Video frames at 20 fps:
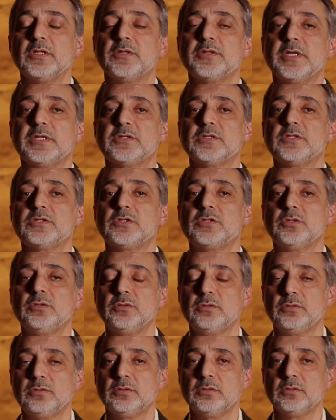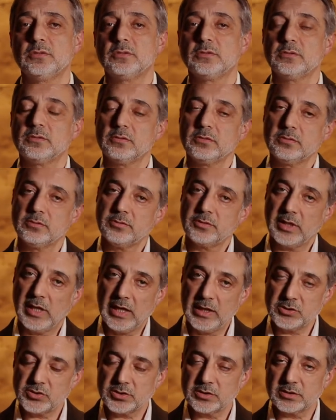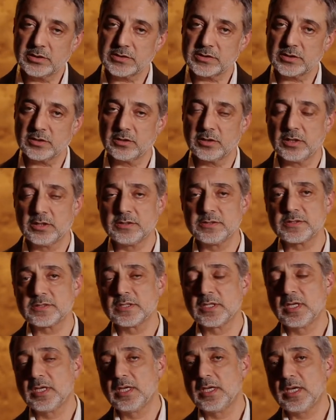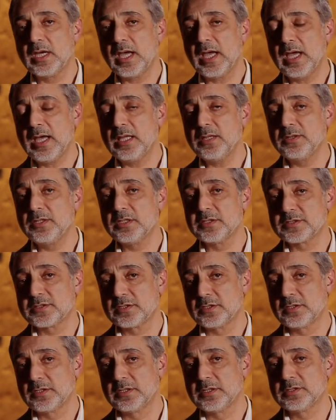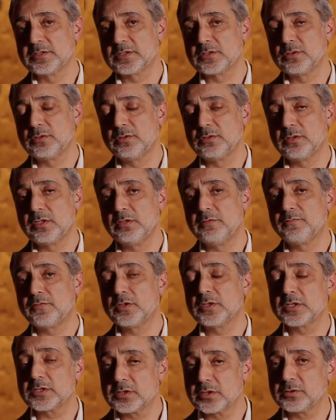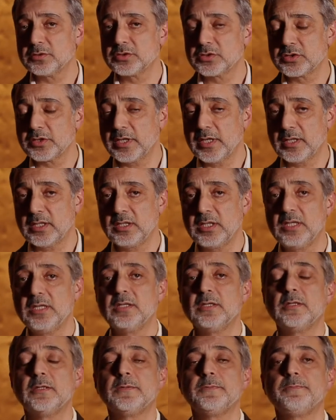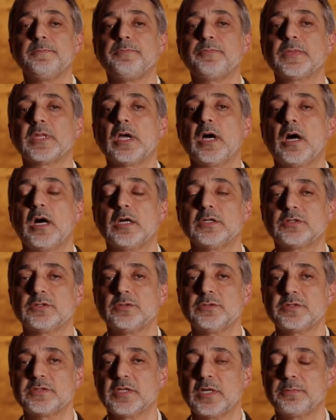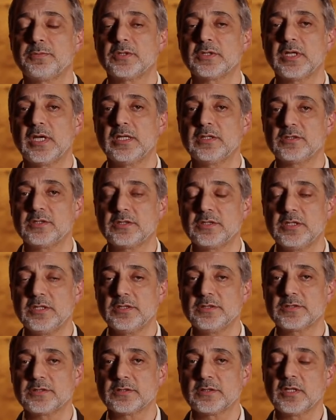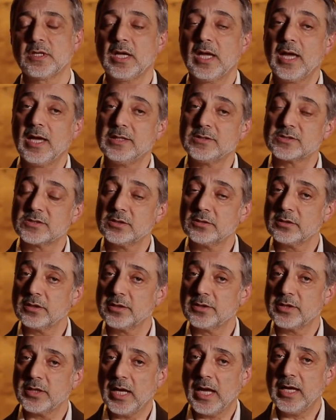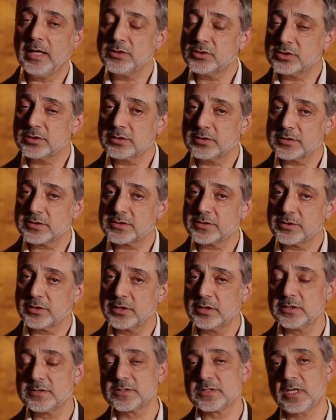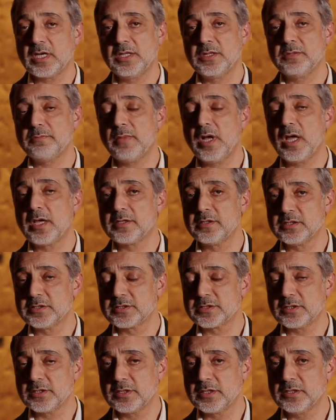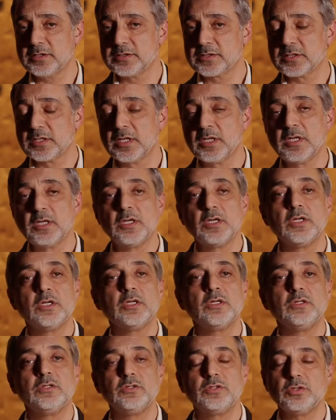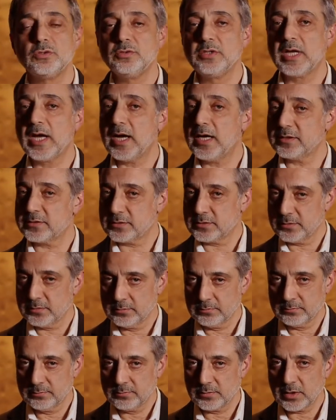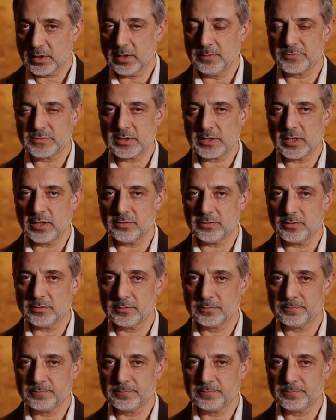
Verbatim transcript: that the two, the ancient Assyrians and the Assyrians who converted to Christianity, are two separate entities. And certainly the ancient Assyrians and the modern Assyrians do not come together.